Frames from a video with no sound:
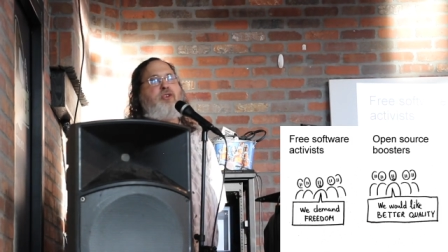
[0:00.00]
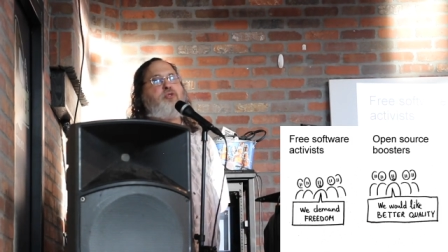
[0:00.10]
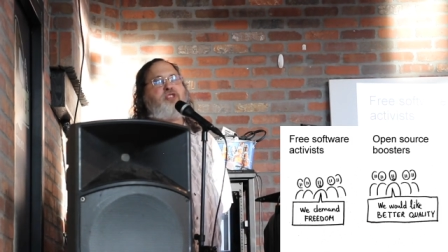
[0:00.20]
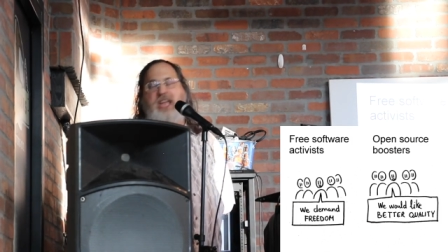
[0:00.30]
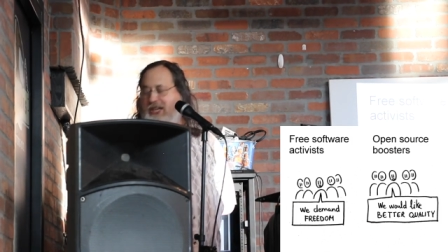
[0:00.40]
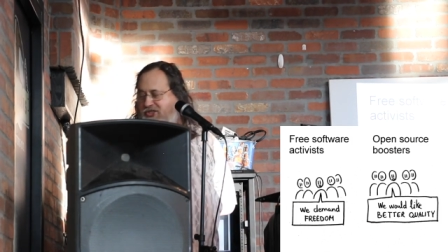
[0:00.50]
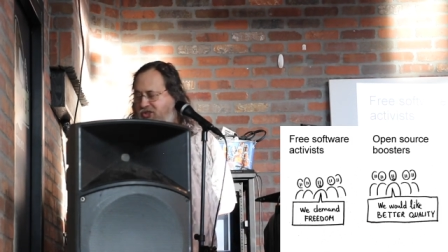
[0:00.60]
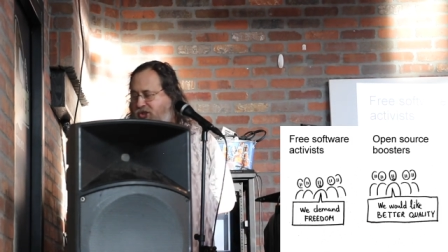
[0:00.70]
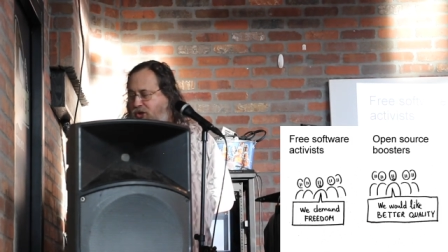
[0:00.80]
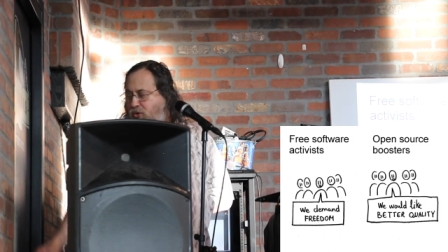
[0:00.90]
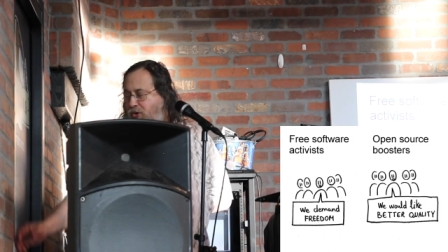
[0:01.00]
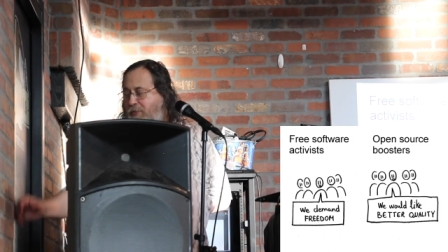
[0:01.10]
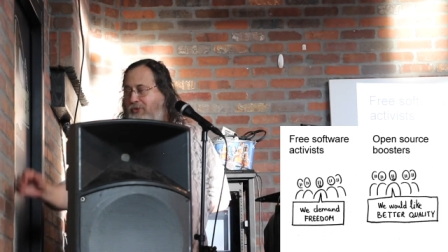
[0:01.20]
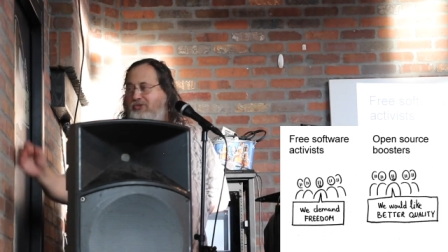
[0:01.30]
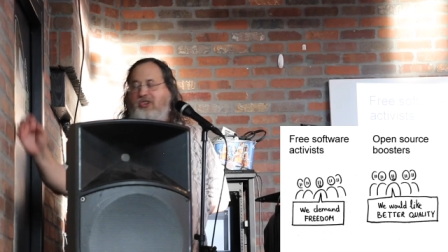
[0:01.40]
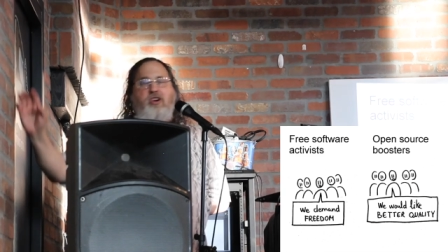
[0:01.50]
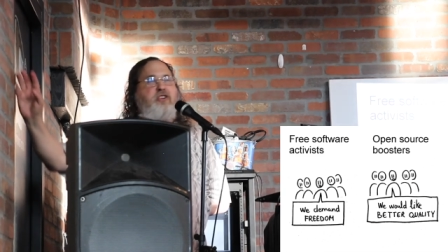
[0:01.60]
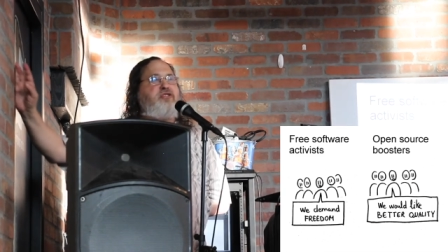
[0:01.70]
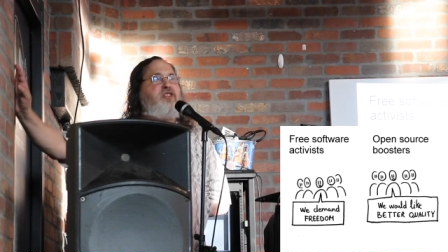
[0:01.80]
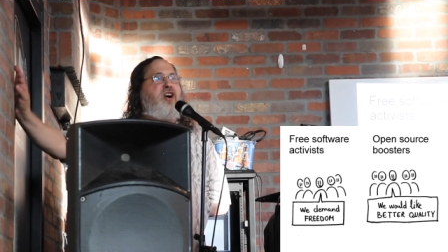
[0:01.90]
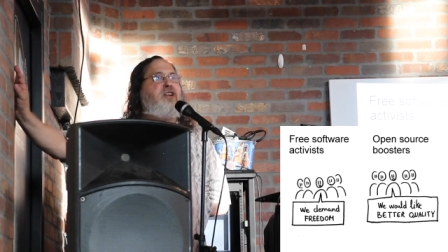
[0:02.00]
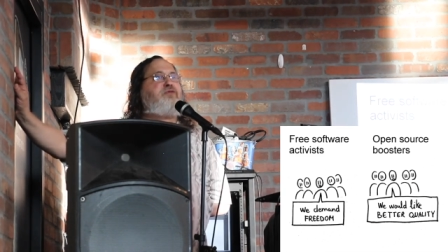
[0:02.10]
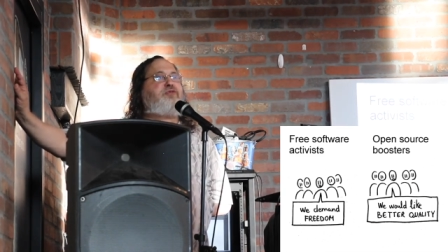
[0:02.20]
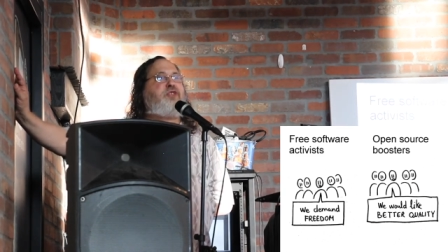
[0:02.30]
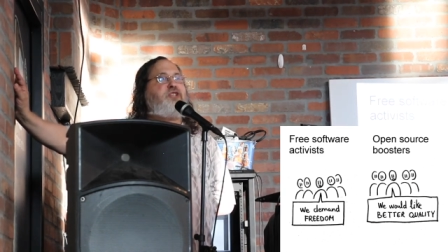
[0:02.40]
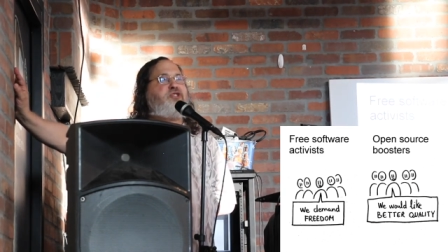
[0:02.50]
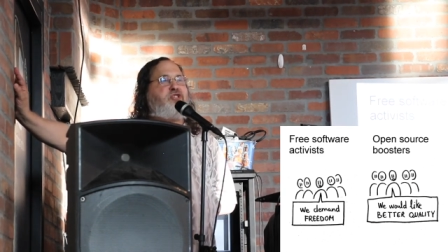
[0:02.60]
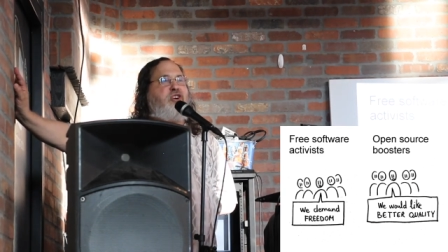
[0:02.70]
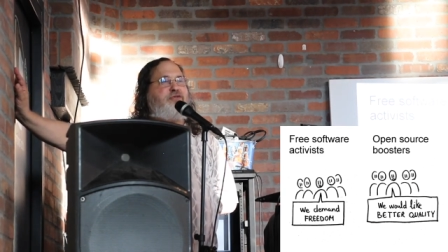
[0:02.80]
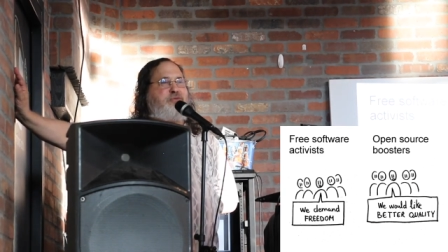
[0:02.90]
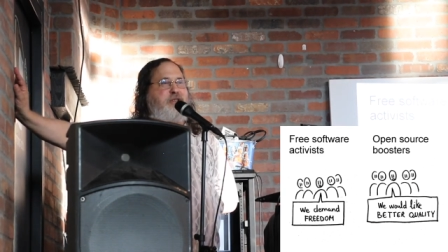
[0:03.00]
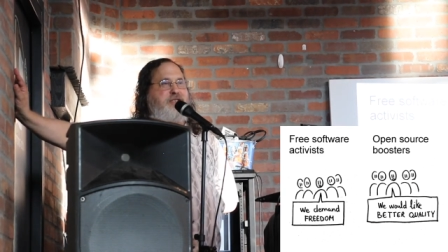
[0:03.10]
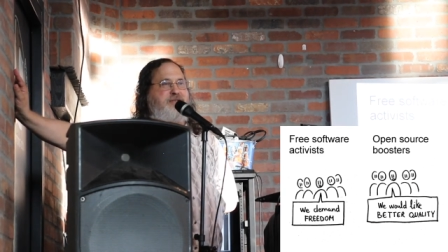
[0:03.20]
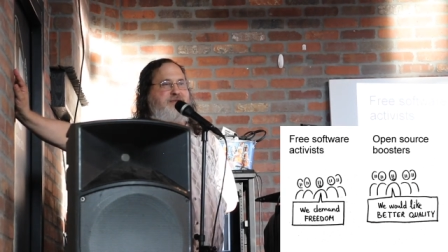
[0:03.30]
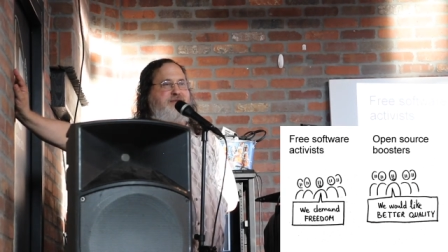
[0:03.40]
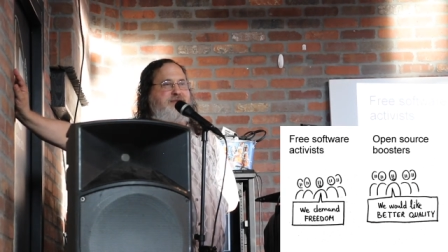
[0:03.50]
those executables are non-free software.